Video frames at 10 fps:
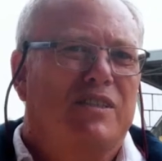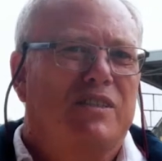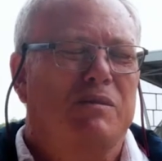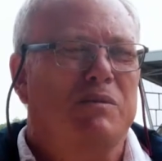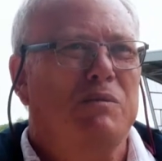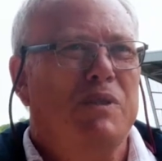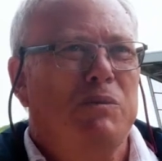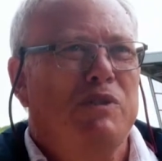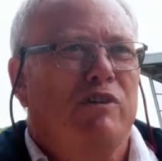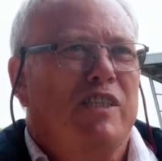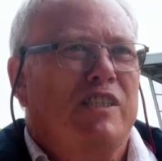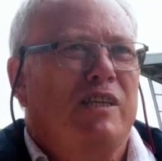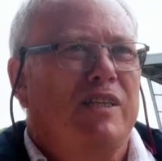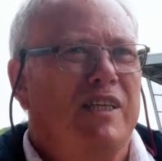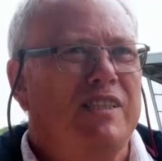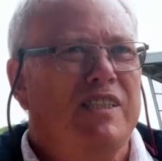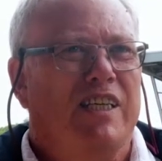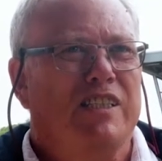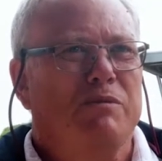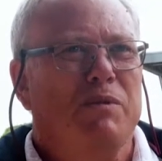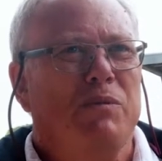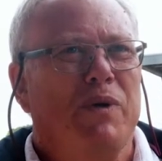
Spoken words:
so we try and show that in a tangible